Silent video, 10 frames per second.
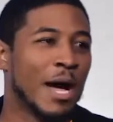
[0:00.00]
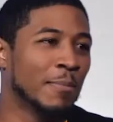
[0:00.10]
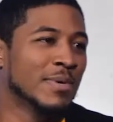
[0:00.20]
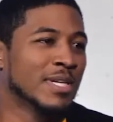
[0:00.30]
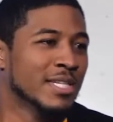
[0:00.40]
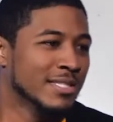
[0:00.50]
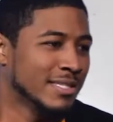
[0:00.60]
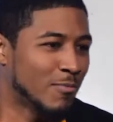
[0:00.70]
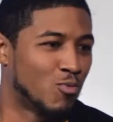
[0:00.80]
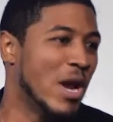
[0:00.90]
I'm
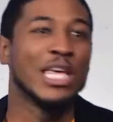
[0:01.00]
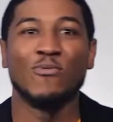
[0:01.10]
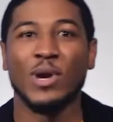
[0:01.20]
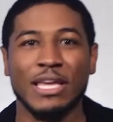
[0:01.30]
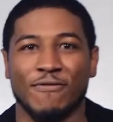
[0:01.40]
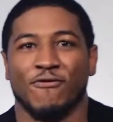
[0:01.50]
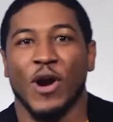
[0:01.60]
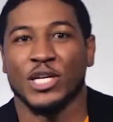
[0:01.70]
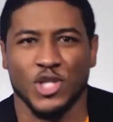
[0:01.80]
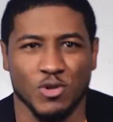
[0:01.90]
really
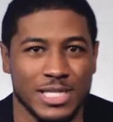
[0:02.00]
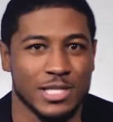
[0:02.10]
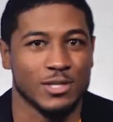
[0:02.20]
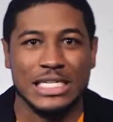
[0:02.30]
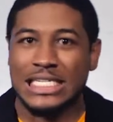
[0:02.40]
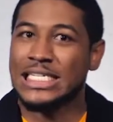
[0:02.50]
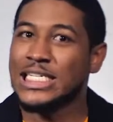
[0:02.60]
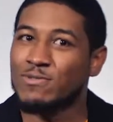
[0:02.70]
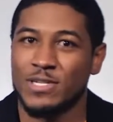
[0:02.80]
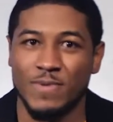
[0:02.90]
frustrated or
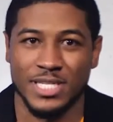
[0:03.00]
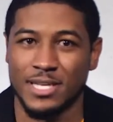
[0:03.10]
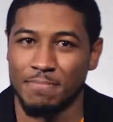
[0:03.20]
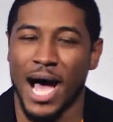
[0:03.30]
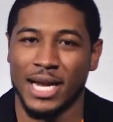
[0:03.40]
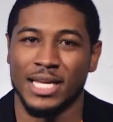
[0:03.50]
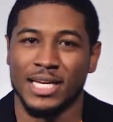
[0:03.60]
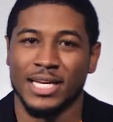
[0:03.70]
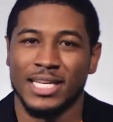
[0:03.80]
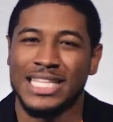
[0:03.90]
angry with somebody,
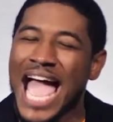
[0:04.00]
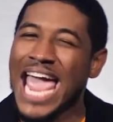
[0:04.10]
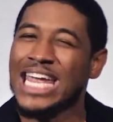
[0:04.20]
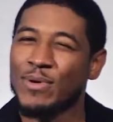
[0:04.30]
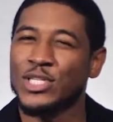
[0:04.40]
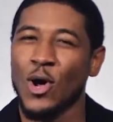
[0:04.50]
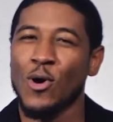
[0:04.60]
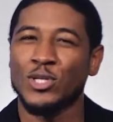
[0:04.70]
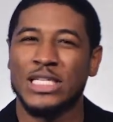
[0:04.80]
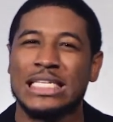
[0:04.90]
the angry
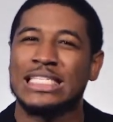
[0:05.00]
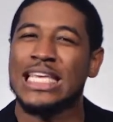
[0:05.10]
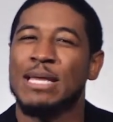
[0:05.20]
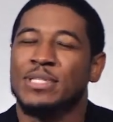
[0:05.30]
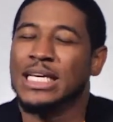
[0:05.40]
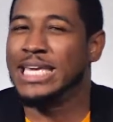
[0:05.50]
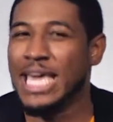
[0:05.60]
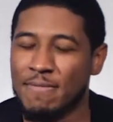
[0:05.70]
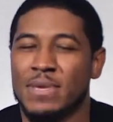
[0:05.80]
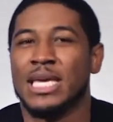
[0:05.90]
songs just seem to
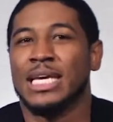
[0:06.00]
get me.